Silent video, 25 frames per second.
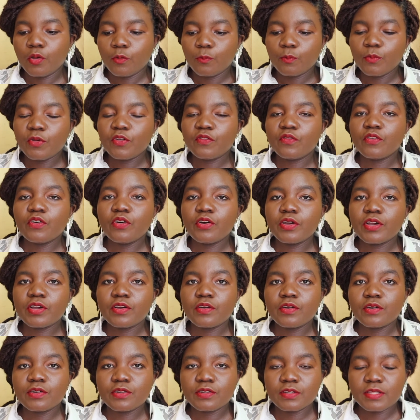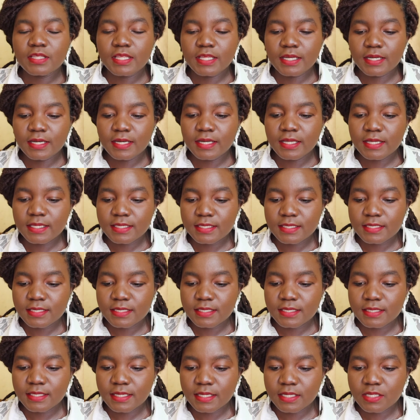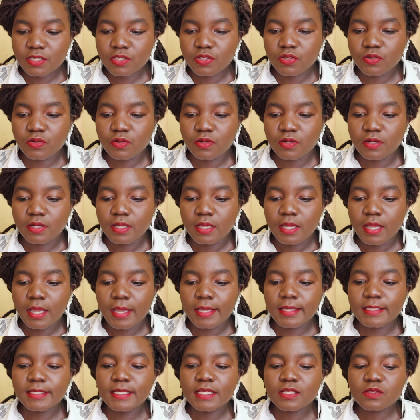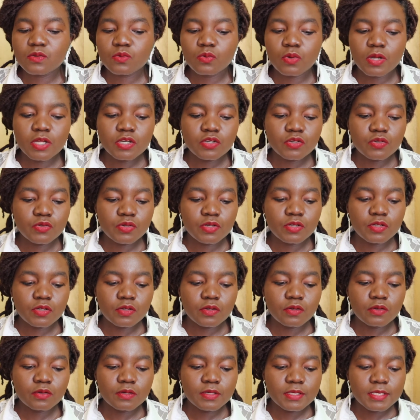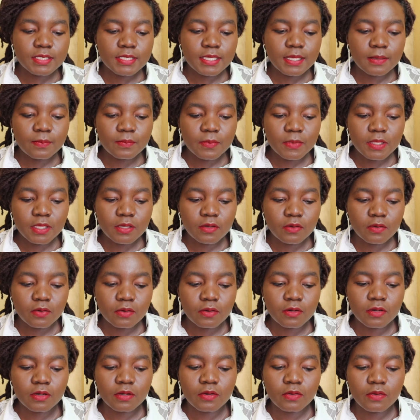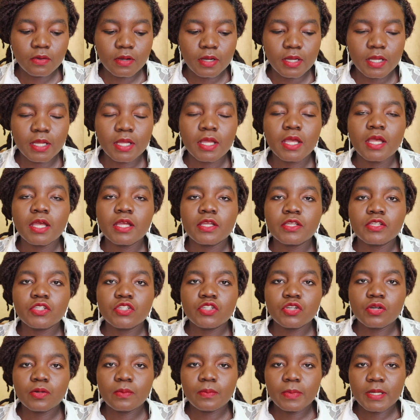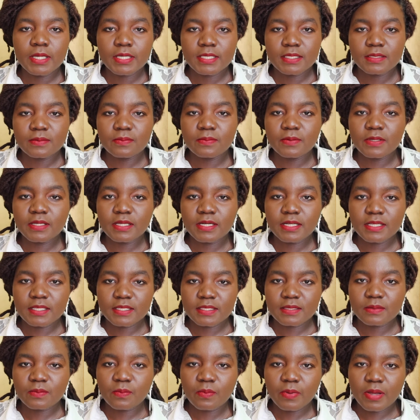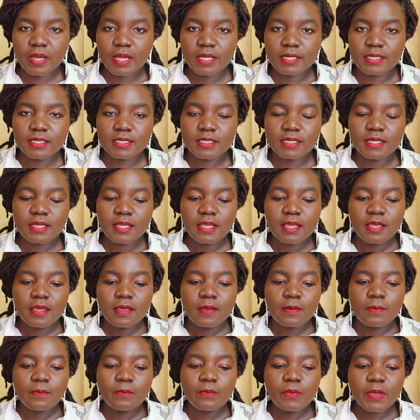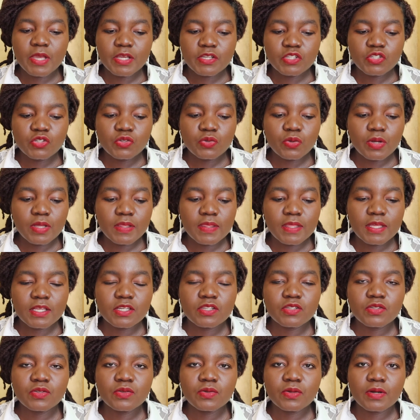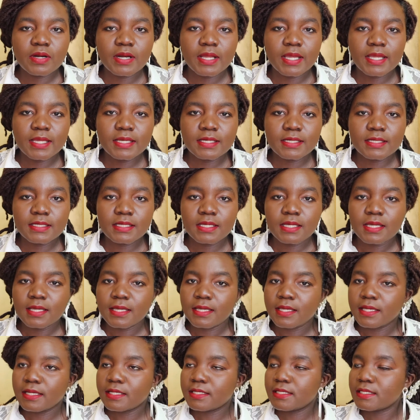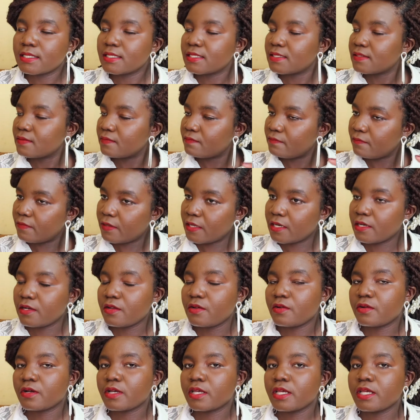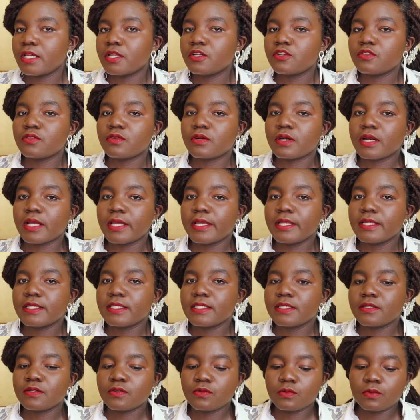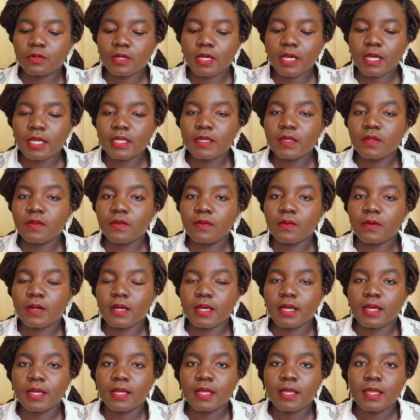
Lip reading: before we go to the next section, I just want to include something on your job experience part. Make sure that you write, it is very okay to write, to add your